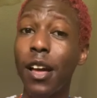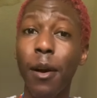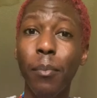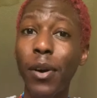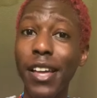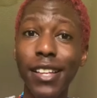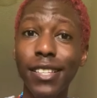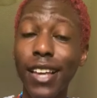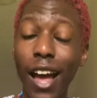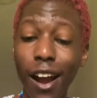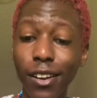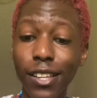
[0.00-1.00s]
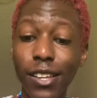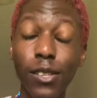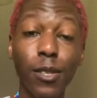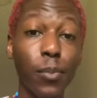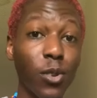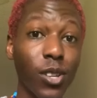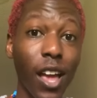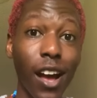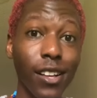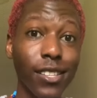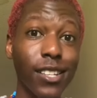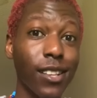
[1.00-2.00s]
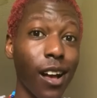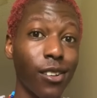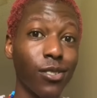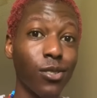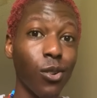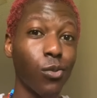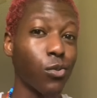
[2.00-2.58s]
But entirely, spirituality is also